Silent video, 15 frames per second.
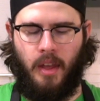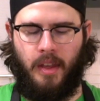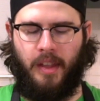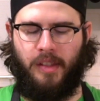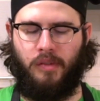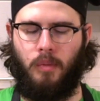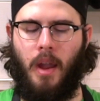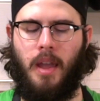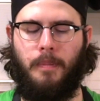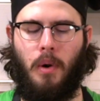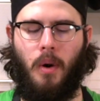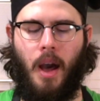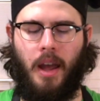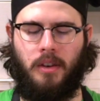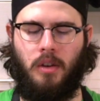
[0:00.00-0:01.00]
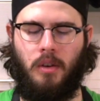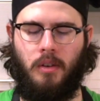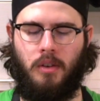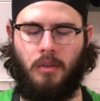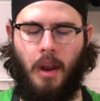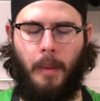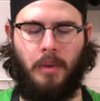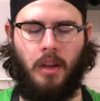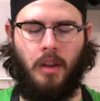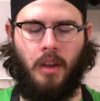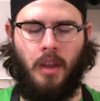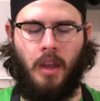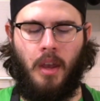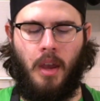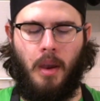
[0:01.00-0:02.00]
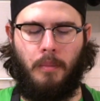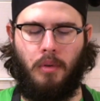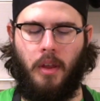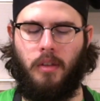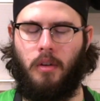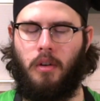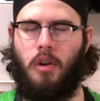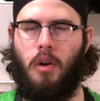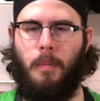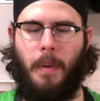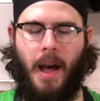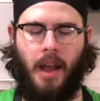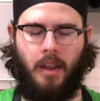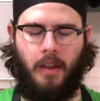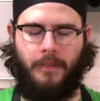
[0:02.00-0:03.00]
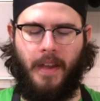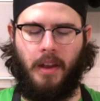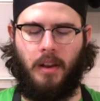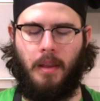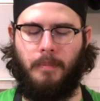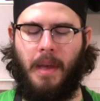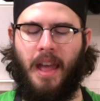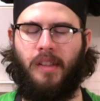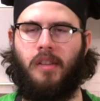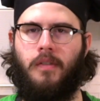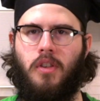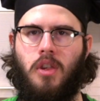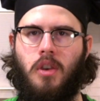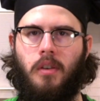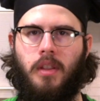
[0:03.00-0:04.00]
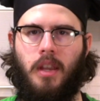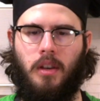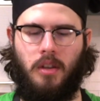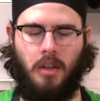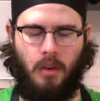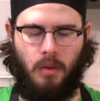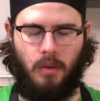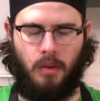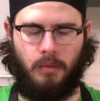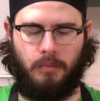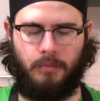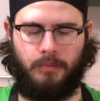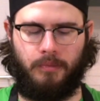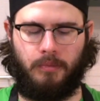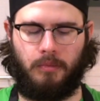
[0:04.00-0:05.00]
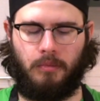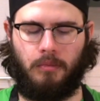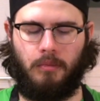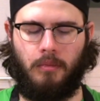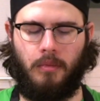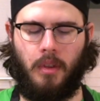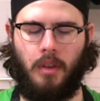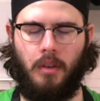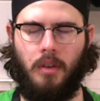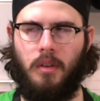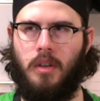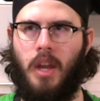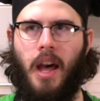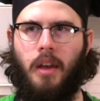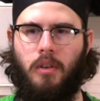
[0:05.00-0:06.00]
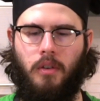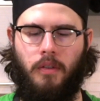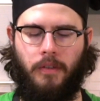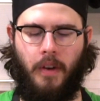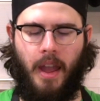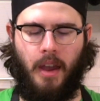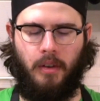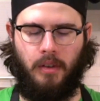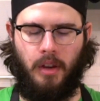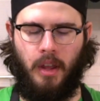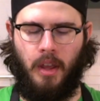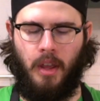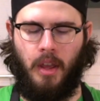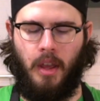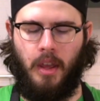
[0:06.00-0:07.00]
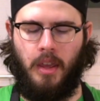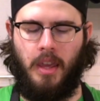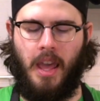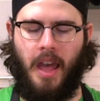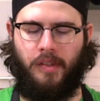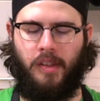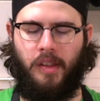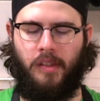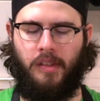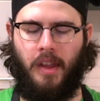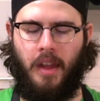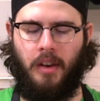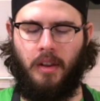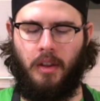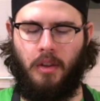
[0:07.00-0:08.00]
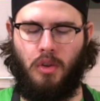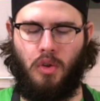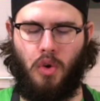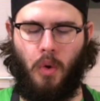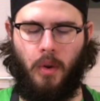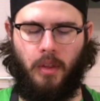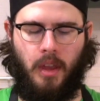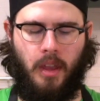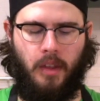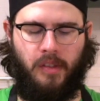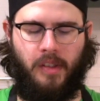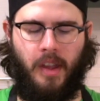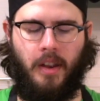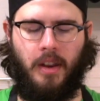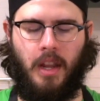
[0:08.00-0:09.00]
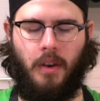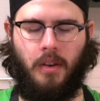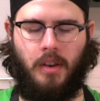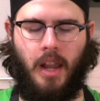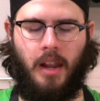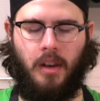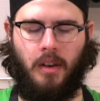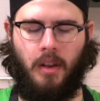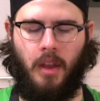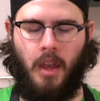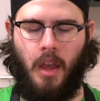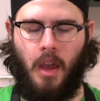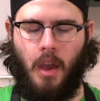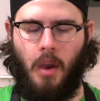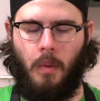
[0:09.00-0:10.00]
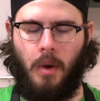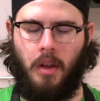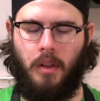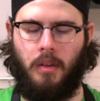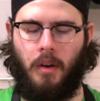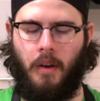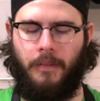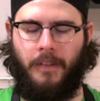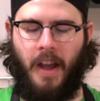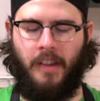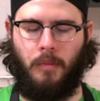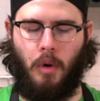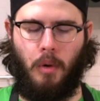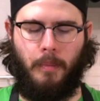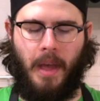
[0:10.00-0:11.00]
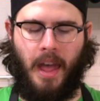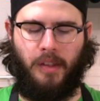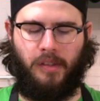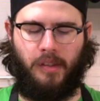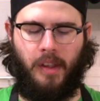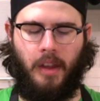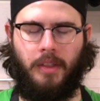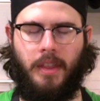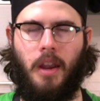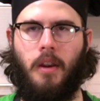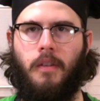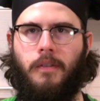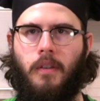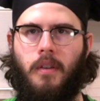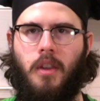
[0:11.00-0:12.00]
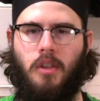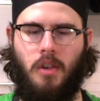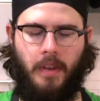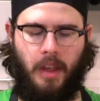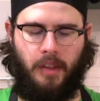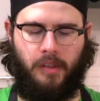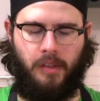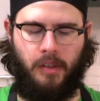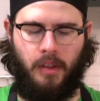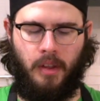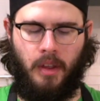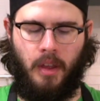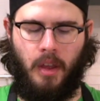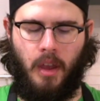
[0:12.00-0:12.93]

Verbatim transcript: That's right, Pohatu interrupted. Brother Kopaka found a mask of shielding too. Tahu frowned. Yes, he said, shortly, sounding irritated. Well, there are five more masks out there for each of us.